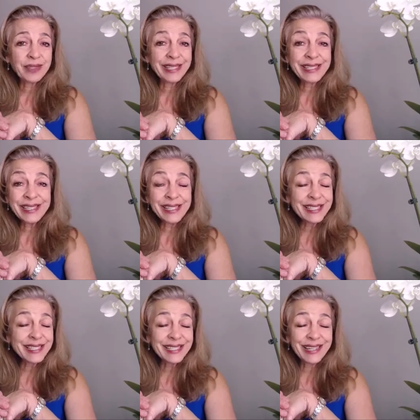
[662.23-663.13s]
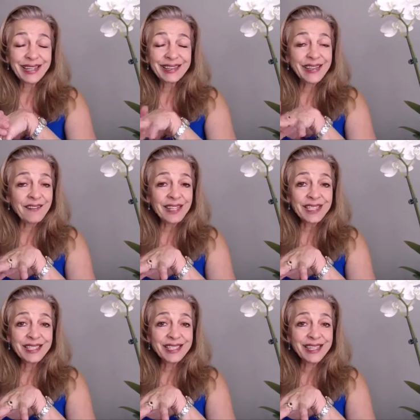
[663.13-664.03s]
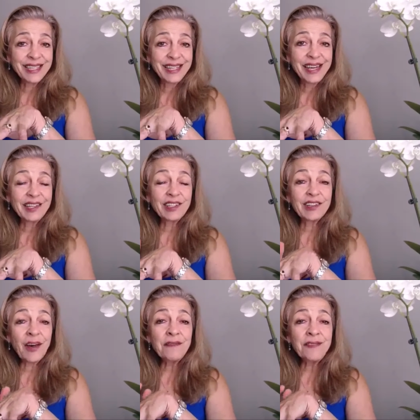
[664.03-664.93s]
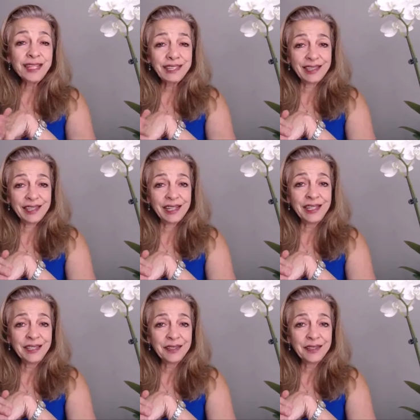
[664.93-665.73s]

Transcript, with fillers: kiss it love it and lovingly